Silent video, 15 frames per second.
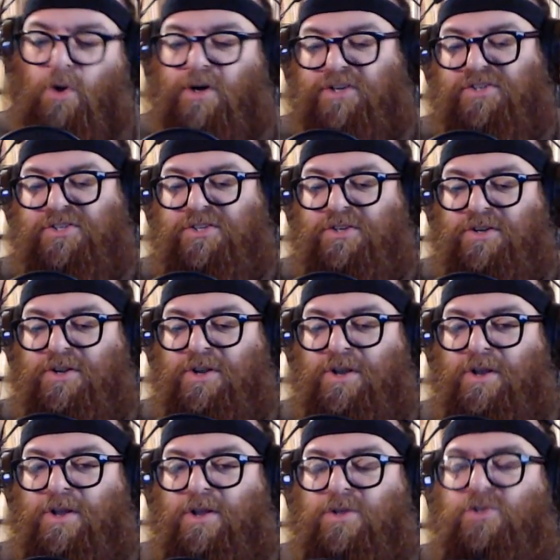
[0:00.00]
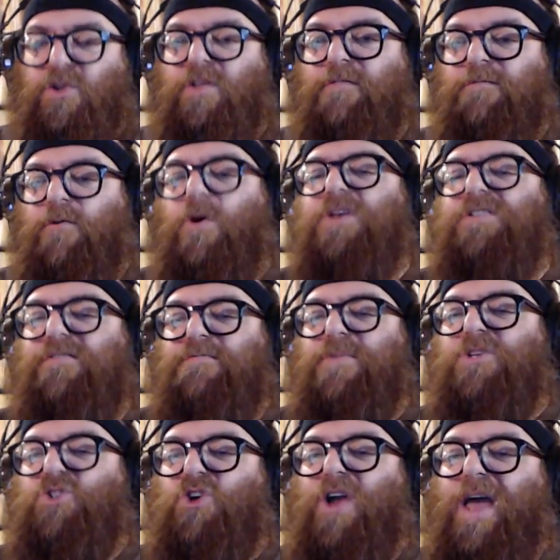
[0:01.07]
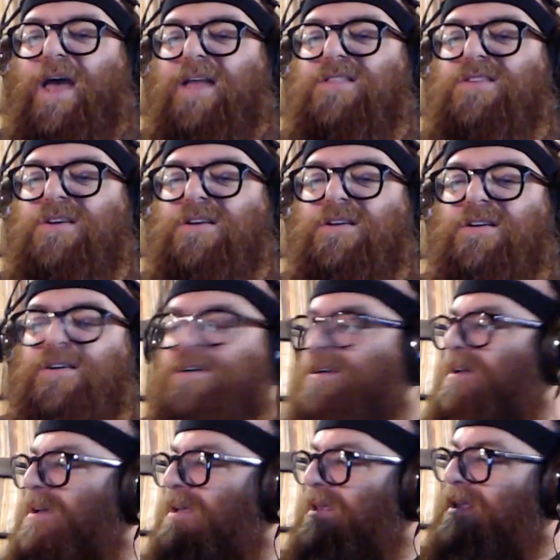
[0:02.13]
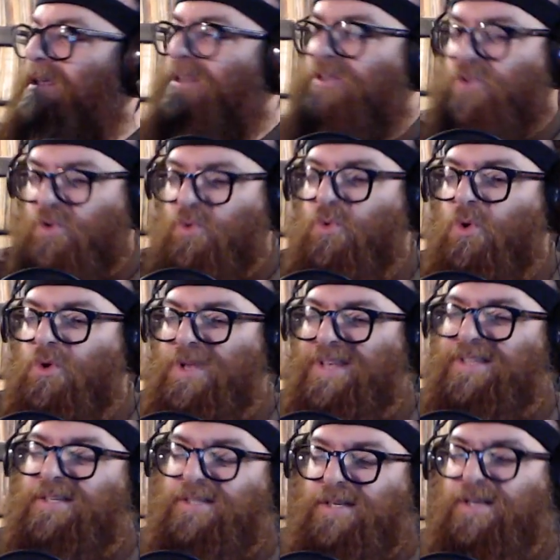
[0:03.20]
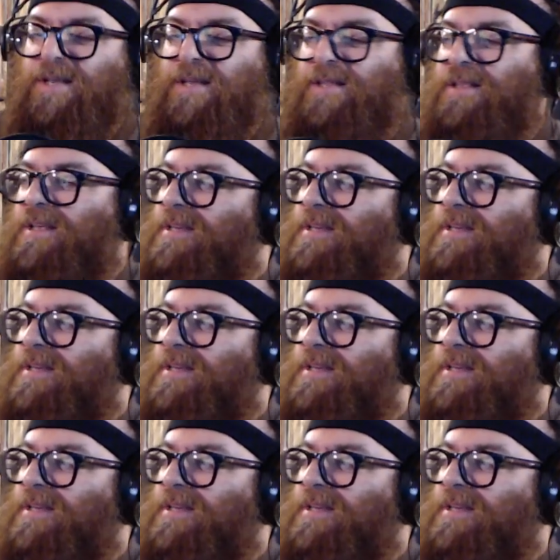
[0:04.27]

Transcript: horse. So the voice of Mr. Ed is who is singing